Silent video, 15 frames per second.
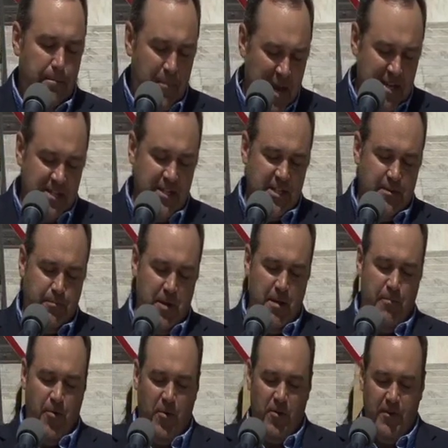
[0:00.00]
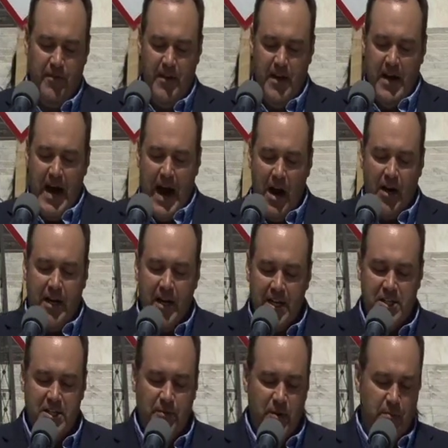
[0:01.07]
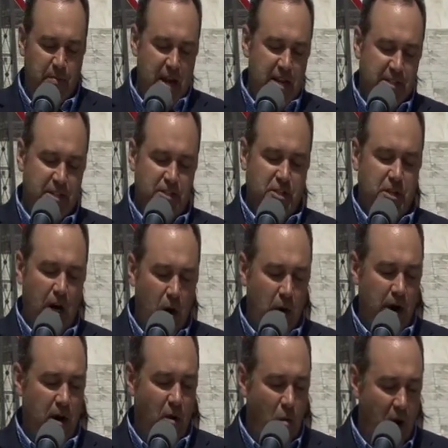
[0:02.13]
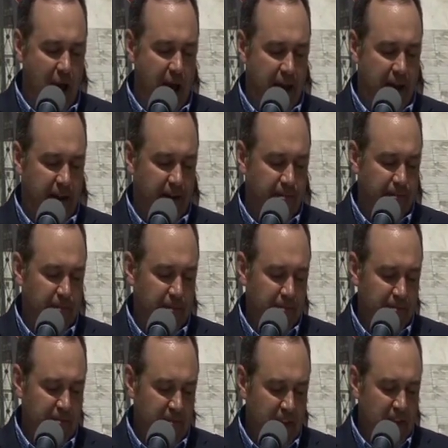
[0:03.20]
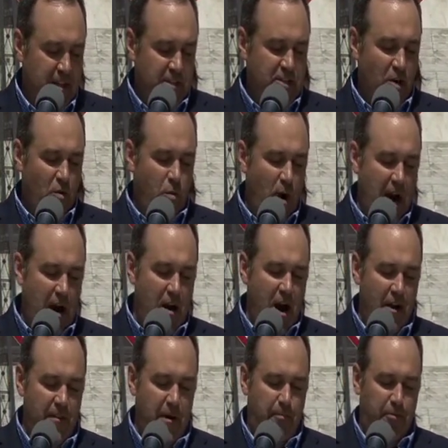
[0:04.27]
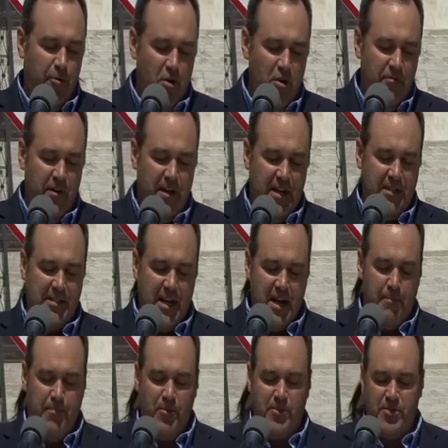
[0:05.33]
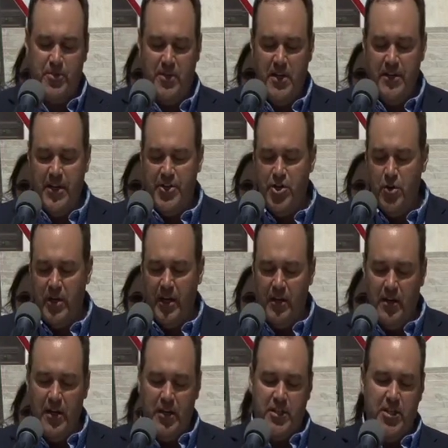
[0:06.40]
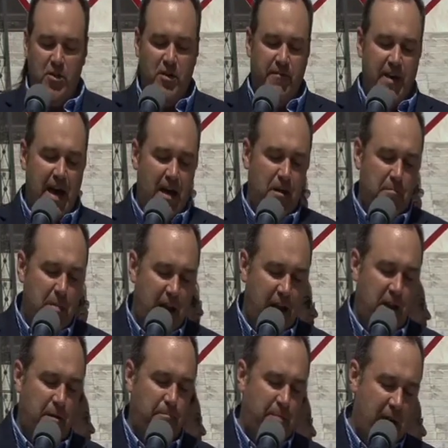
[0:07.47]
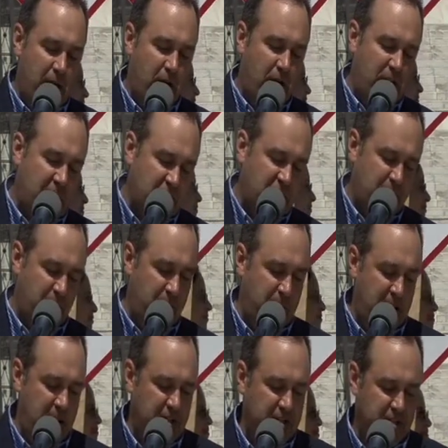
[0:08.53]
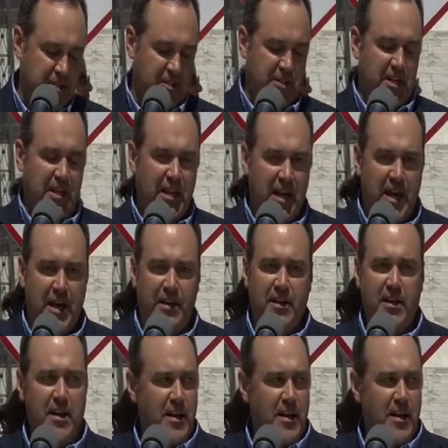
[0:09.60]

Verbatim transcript: Business people, our customer base is going away. So where are the proven examples that you can look to of how to make a better customer base to get